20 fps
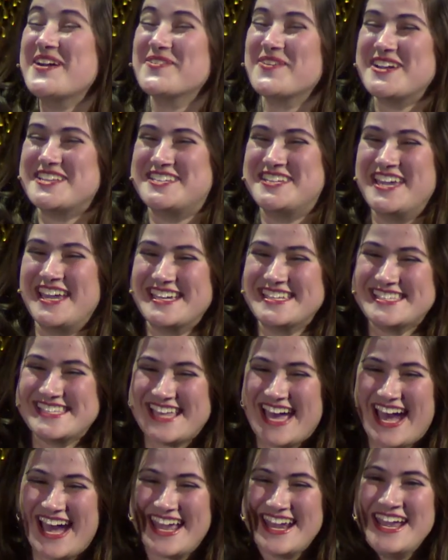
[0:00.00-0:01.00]
which is
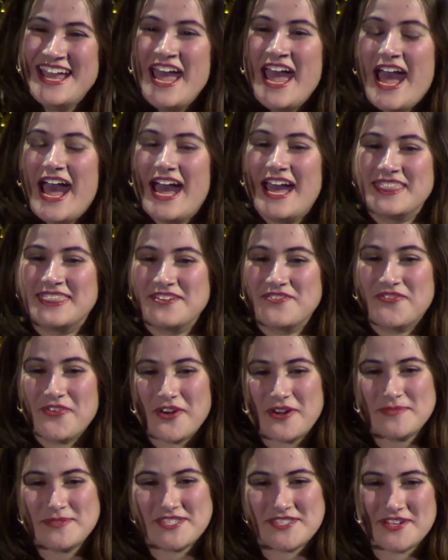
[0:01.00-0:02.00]
that at the
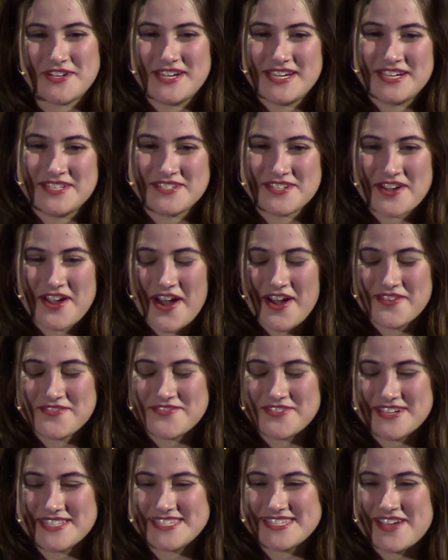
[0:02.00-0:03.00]
Forbes 30 Under
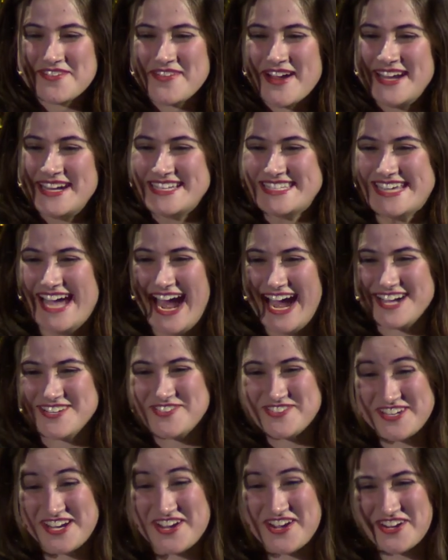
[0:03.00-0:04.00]
conference, I ran into
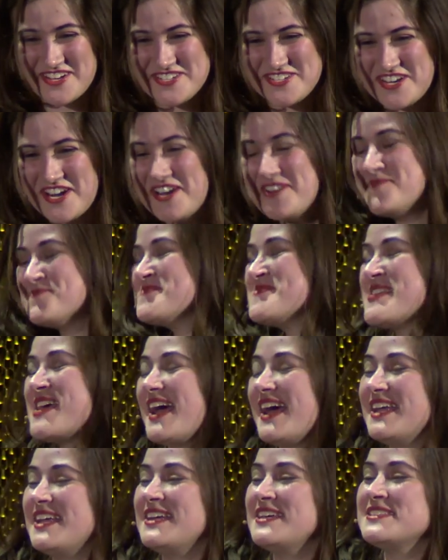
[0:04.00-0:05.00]
Ashton Kutcher.
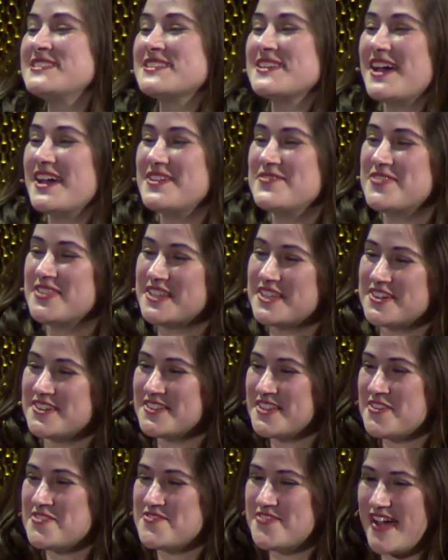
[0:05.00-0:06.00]
And a little
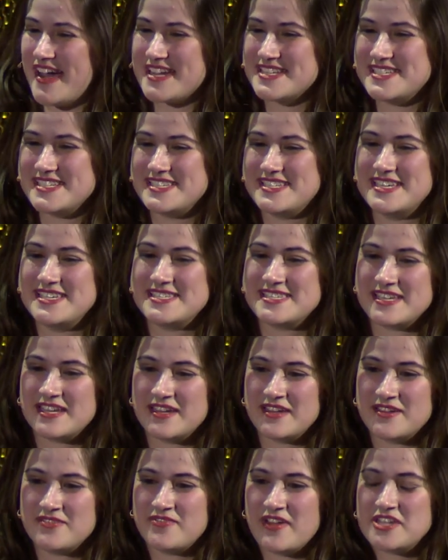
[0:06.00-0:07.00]
known fact is he's
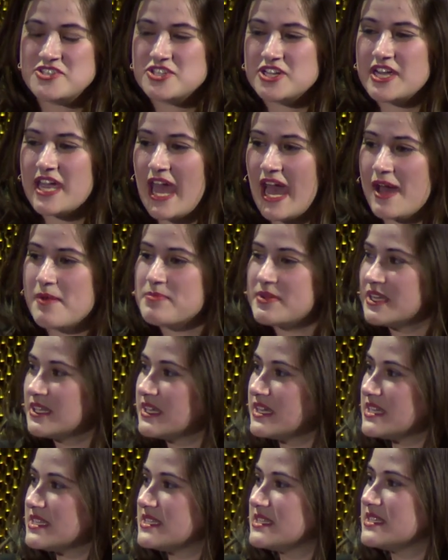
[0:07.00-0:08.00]
a venture
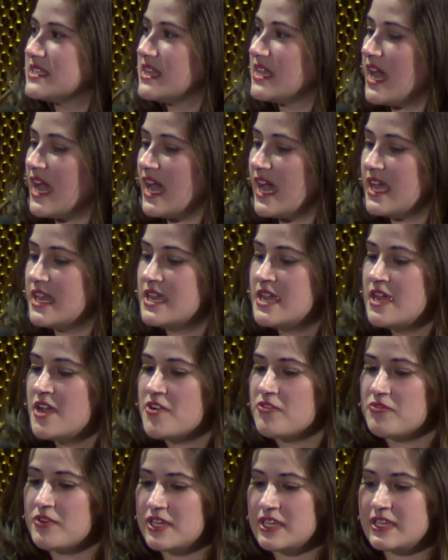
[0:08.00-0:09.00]
capitalist that
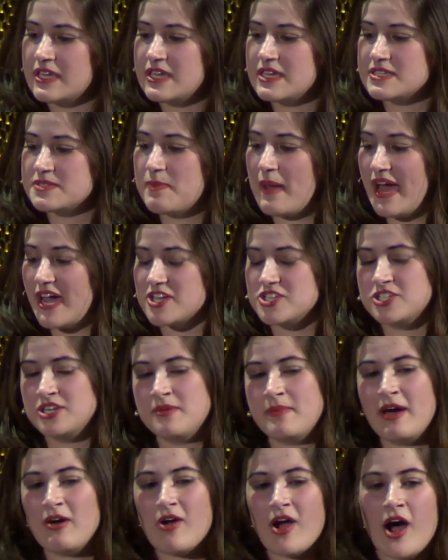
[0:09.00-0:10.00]
really is passionate
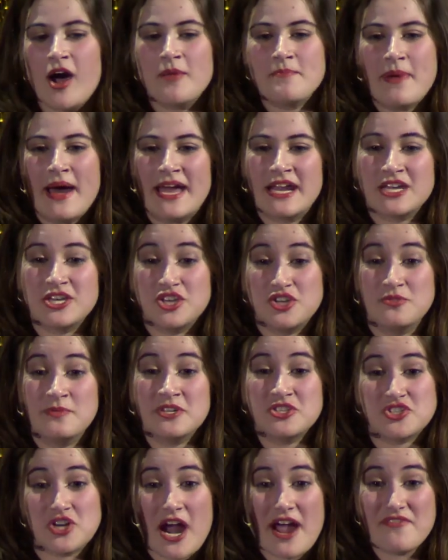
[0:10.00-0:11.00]
about combating
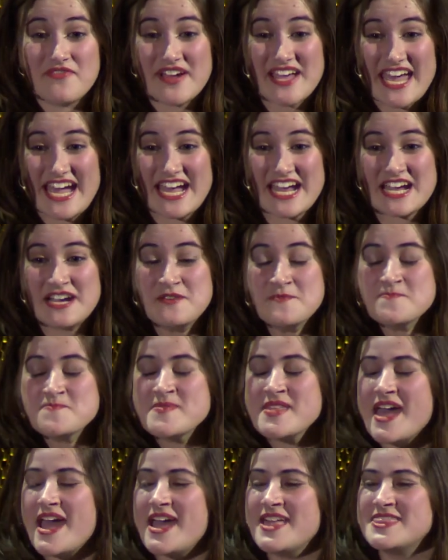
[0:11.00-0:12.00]
human trafficking.
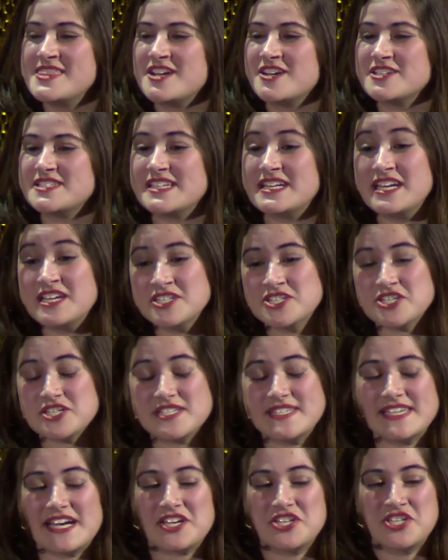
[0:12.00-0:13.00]
And there is an
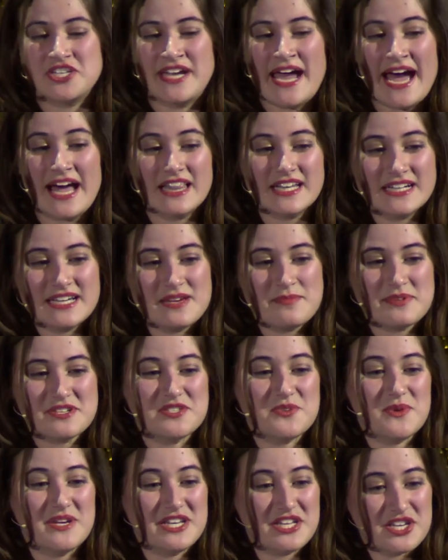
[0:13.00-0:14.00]
intersectionality
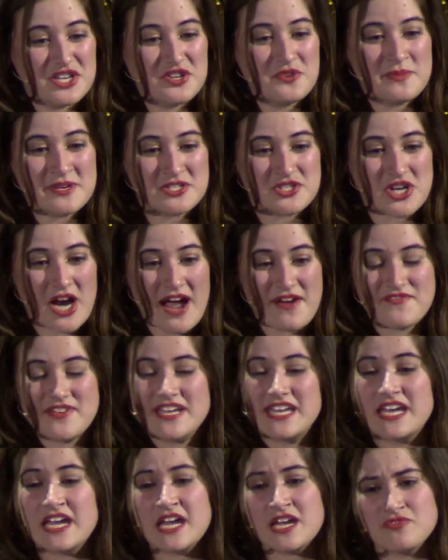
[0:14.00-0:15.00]
between human
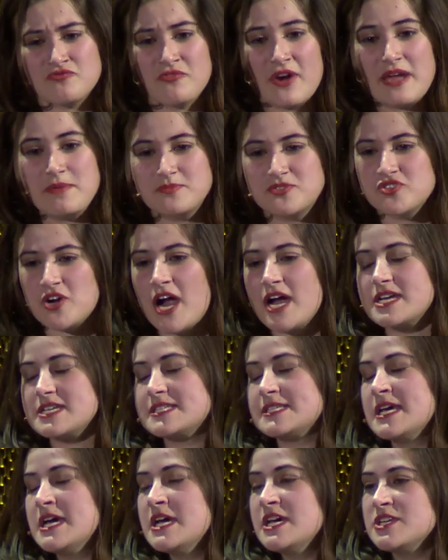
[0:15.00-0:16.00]
trafficking and rape
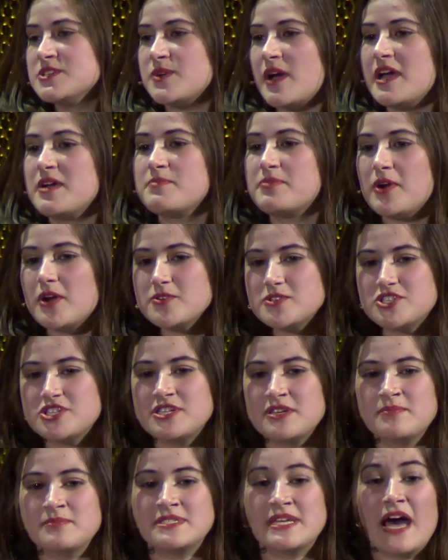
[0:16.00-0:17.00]
drugs. So I approached
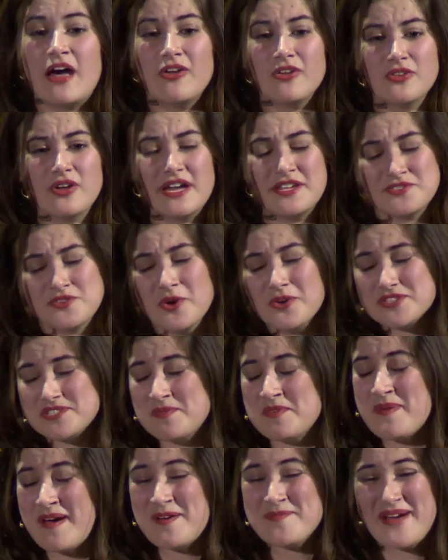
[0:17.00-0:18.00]
him tell, and told
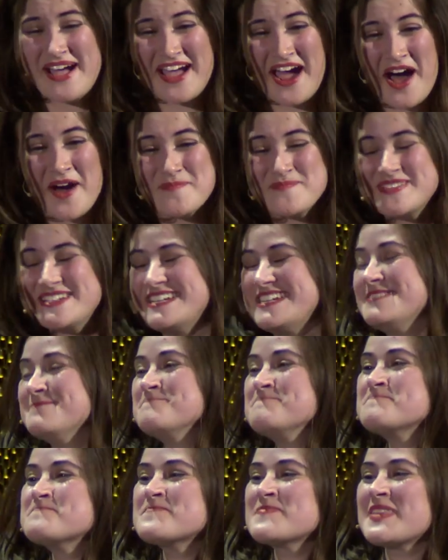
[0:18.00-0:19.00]
him about my company.
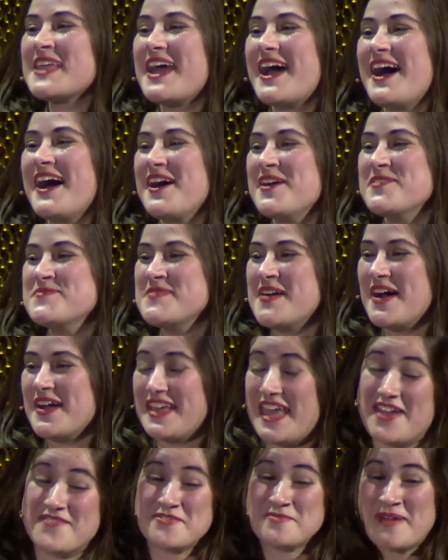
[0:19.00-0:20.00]
Um,
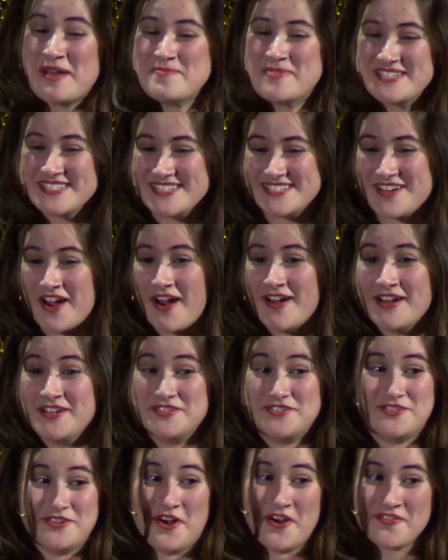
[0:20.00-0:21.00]
gave him my business card,
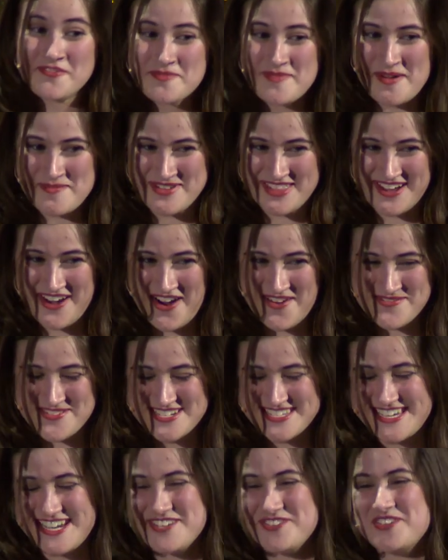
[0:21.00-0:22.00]
don't remember the
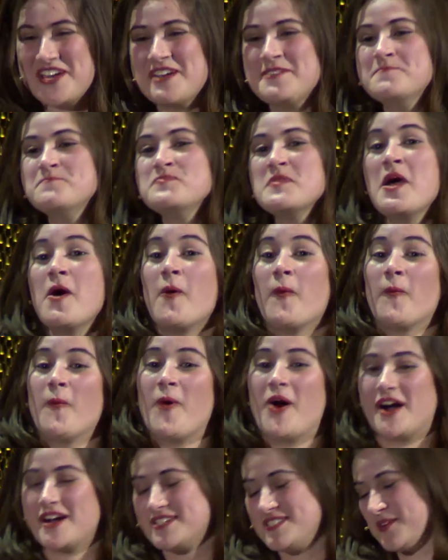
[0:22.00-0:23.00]
conversation,
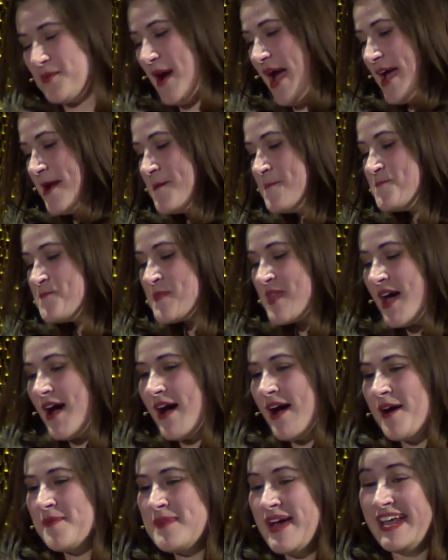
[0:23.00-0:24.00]
walked away.
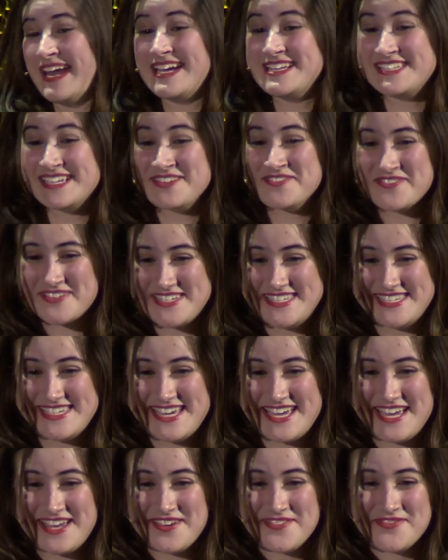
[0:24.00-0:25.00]
Um, and I didn't
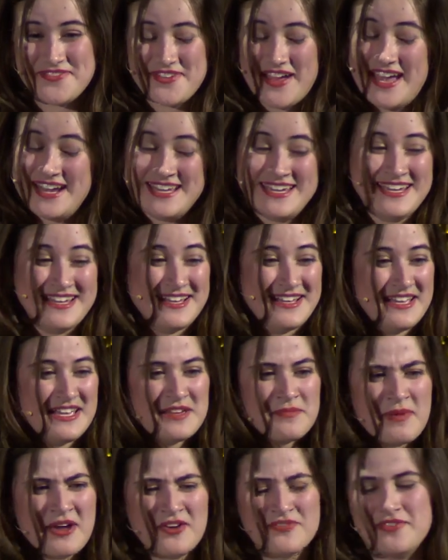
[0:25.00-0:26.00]
receive any
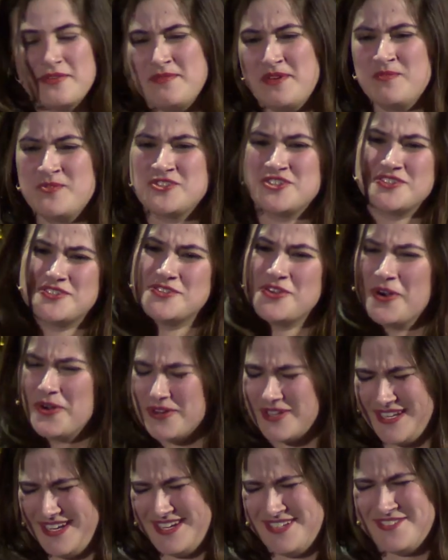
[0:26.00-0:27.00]
email from him, which is
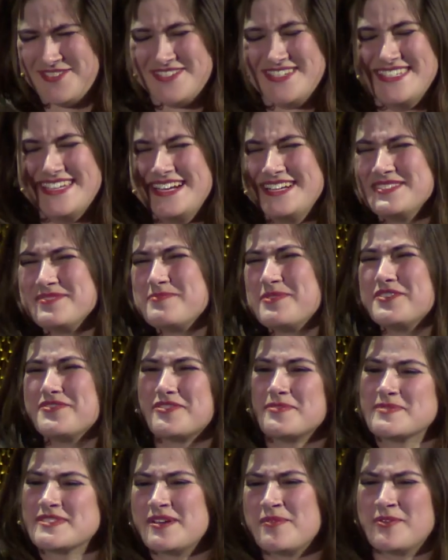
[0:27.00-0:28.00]
totally understandable
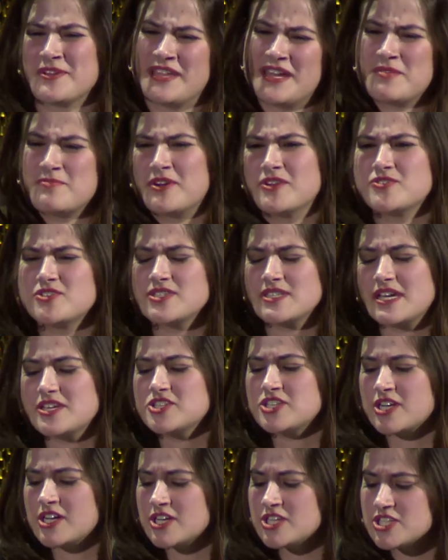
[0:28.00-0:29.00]
from someone that approaches
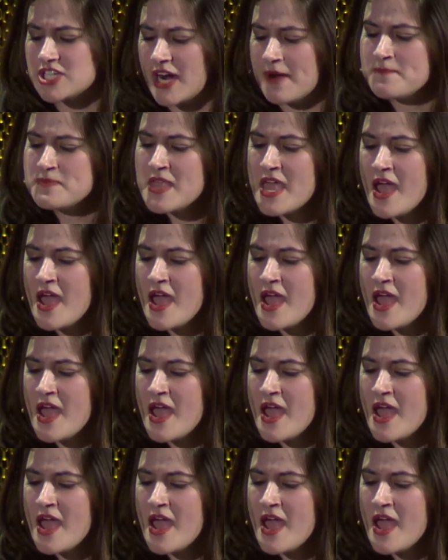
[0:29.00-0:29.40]
Ashton Kutcher.